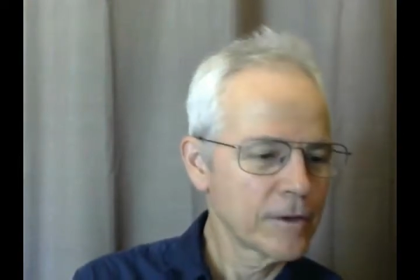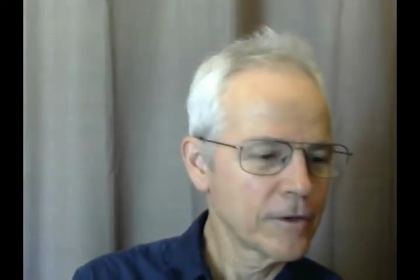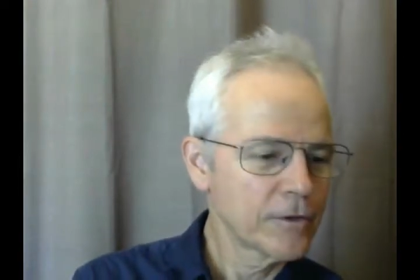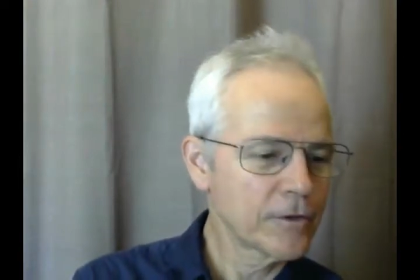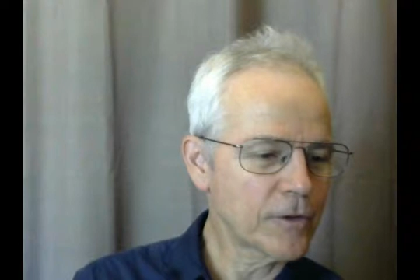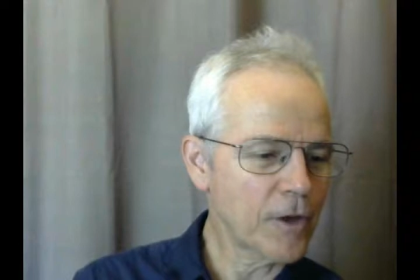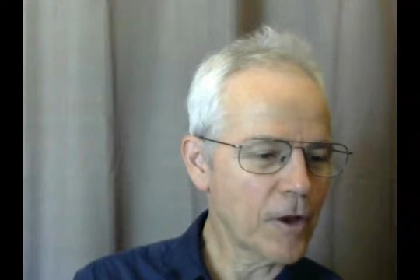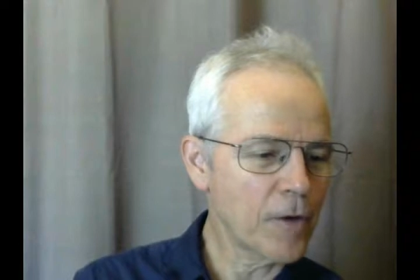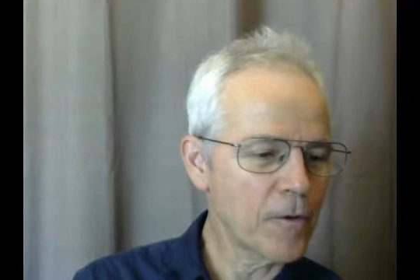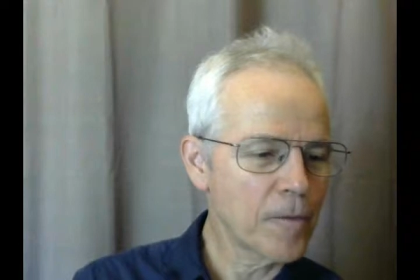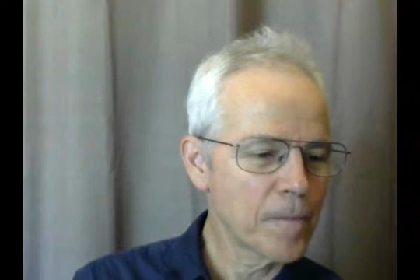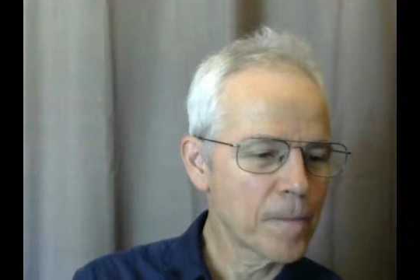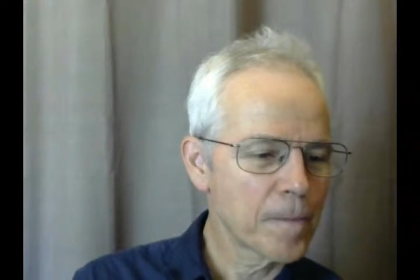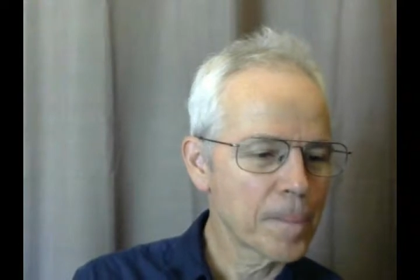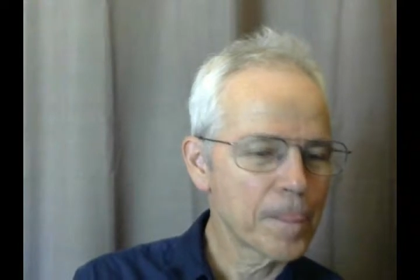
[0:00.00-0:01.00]

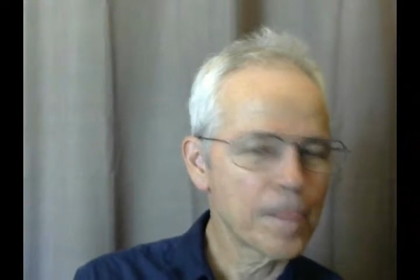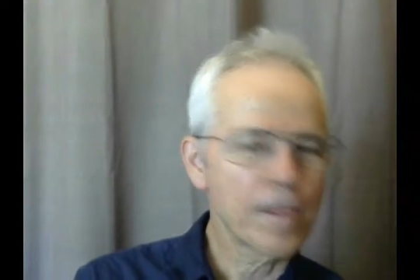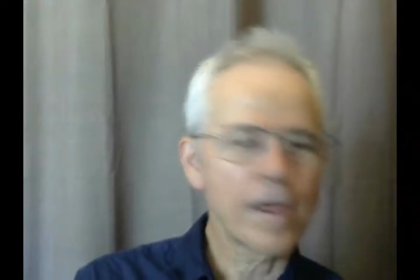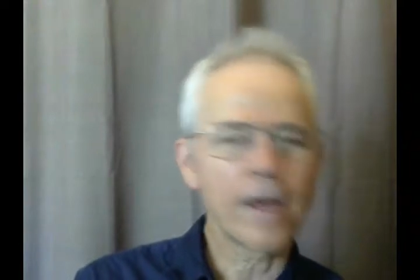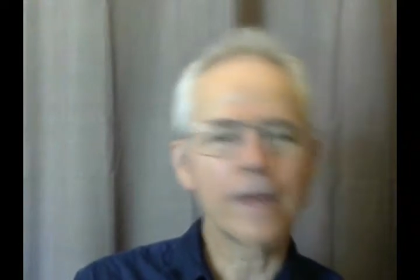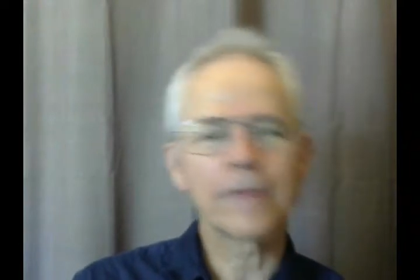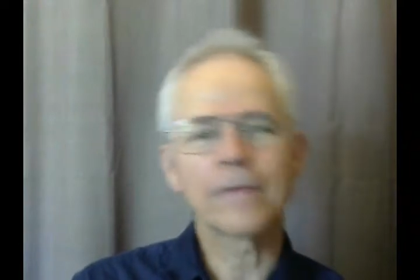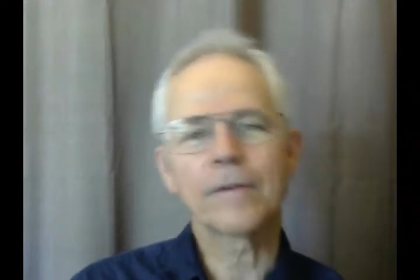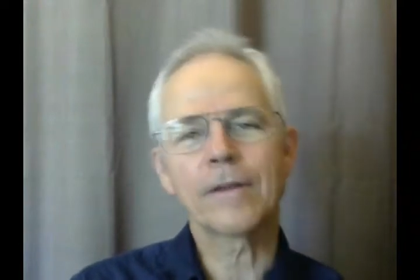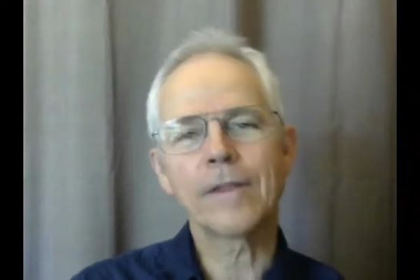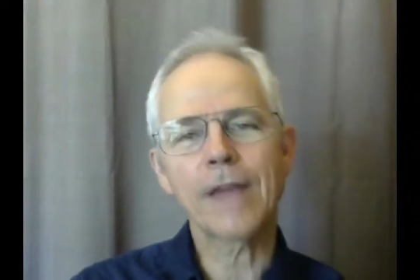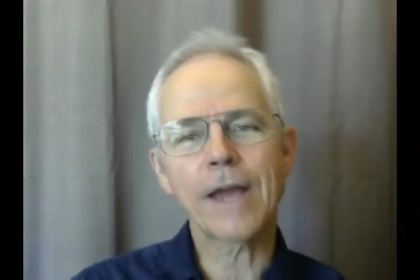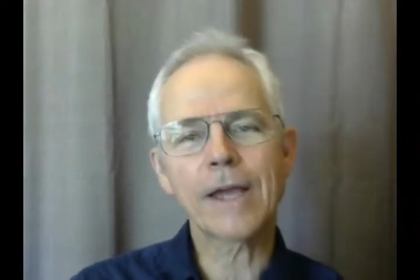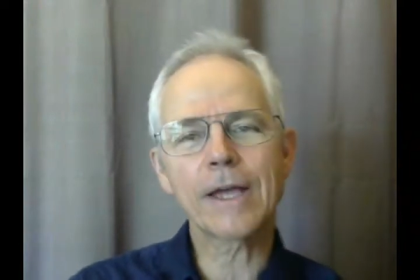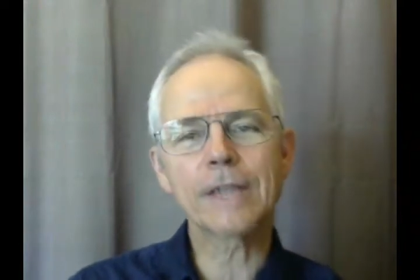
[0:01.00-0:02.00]
So,
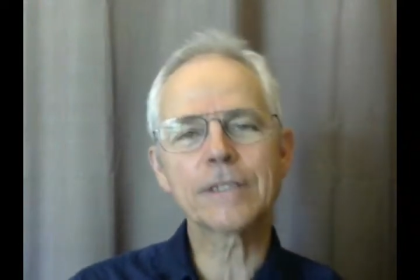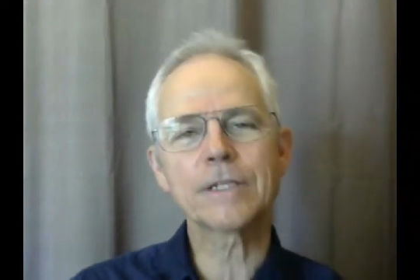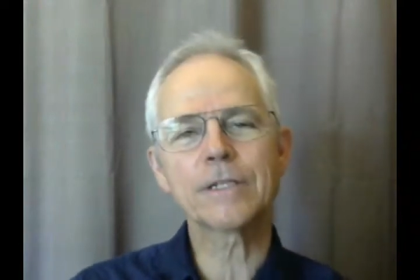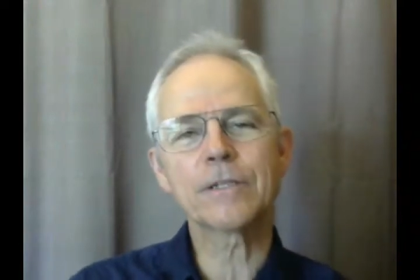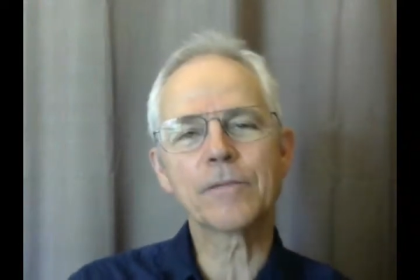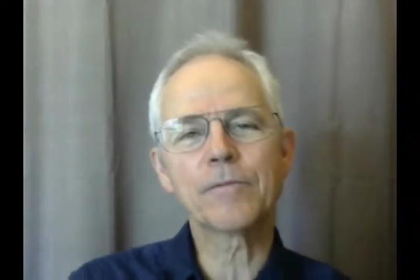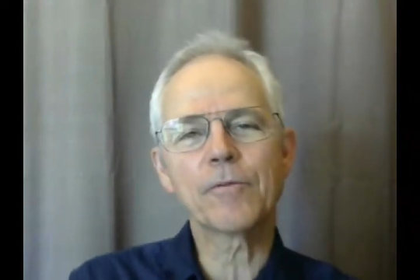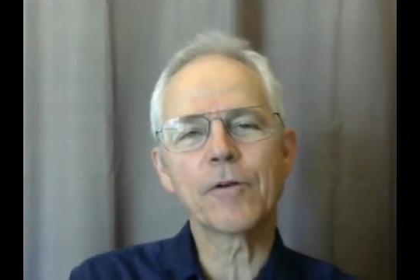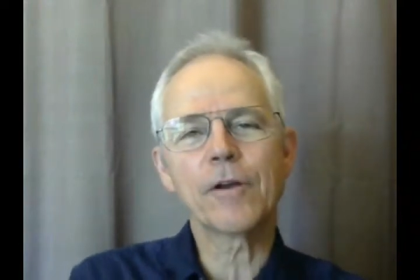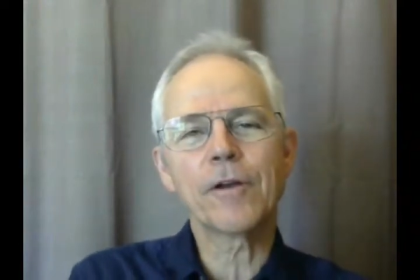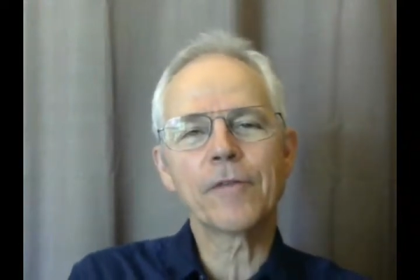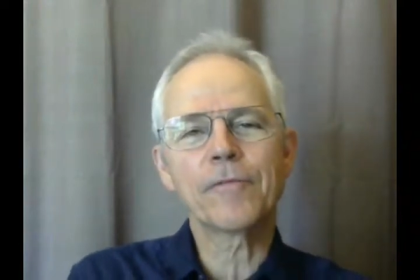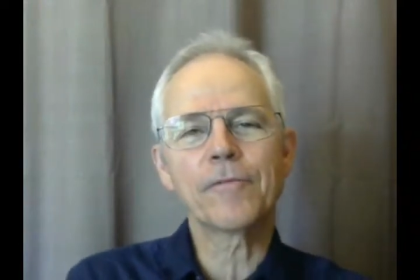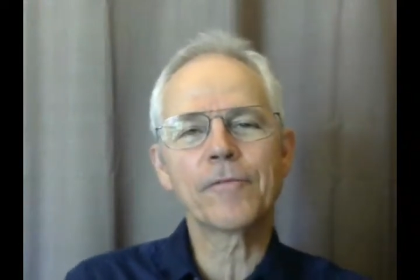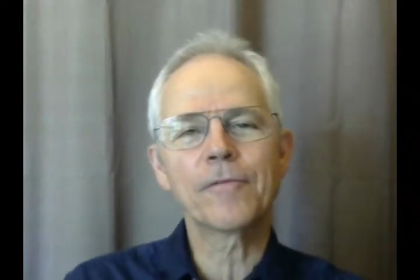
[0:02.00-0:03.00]
and that gets us to the point
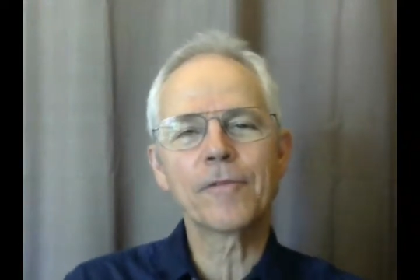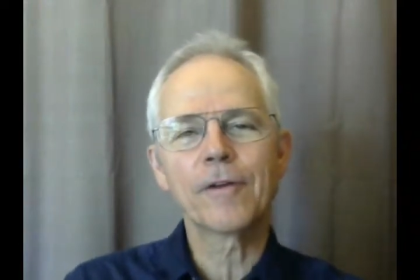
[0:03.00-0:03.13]
of,